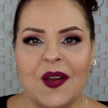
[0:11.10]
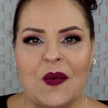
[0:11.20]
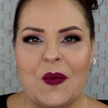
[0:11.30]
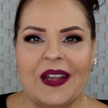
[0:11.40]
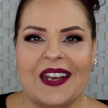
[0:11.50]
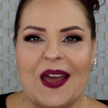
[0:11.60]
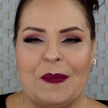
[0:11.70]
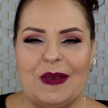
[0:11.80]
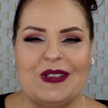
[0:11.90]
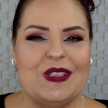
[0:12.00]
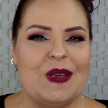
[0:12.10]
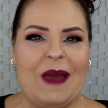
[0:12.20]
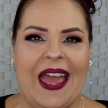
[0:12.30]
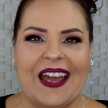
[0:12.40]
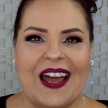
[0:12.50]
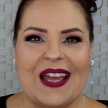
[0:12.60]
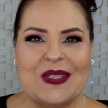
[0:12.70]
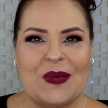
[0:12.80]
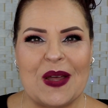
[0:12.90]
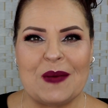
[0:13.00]
What up YouTube? Hey
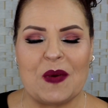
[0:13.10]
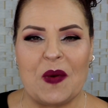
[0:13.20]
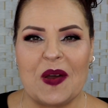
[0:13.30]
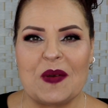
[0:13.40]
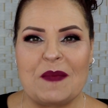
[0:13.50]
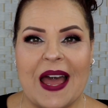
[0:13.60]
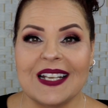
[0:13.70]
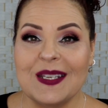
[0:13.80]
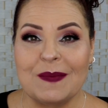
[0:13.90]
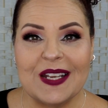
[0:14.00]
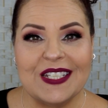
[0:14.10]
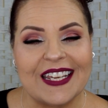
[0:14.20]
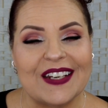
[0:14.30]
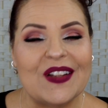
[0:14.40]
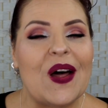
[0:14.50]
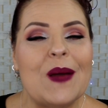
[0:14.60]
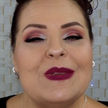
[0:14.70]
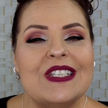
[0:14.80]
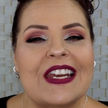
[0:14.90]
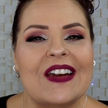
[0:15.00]
guys, welcome or welcome back to my channel. I'm
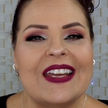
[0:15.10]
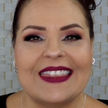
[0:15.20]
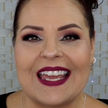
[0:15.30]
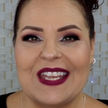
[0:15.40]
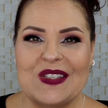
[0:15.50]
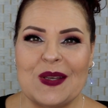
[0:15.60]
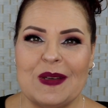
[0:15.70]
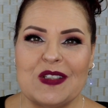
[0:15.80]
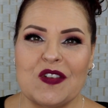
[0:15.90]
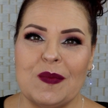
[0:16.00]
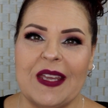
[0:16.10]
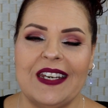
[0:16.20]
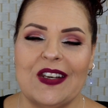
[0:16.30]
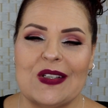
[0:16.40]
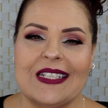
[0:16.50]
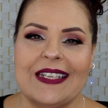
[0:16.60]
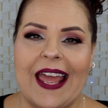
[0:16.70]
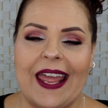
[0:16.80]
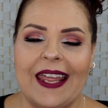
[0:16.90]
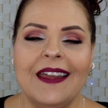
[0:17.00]
Sherri. Thank you so much for being here
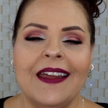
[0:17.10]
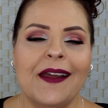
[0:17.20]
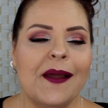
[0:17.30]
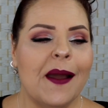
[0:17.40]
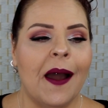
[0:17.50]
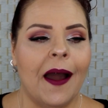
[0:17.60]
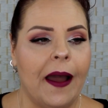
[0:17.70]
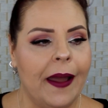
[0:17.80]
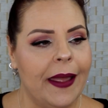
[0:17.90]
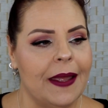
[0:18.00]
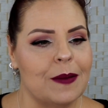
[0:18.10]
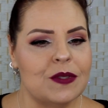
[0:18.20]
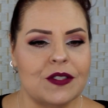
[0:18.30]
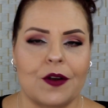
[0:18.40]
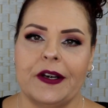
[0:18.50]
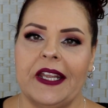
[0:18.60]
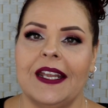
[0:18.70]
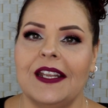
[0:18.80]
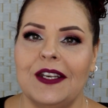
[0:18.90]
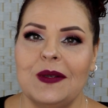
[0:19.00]
today. I am starting
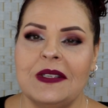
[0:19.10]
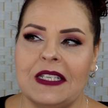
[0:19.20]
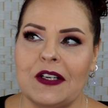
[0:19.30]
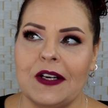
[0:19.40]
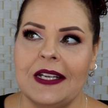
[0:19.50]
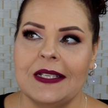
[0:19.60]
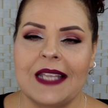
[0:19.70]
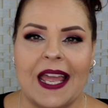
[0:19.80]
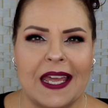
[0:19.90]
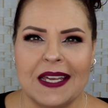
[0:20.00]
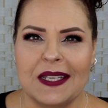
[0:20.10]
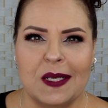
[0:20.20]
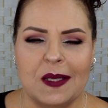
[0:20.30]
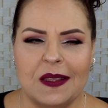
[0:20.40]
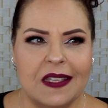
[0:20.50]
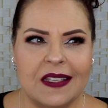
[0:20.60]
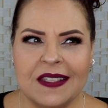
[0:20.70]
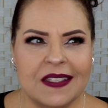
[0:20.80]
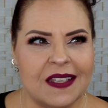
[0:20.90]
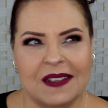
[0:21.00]
a new series and
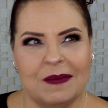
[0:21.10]
this,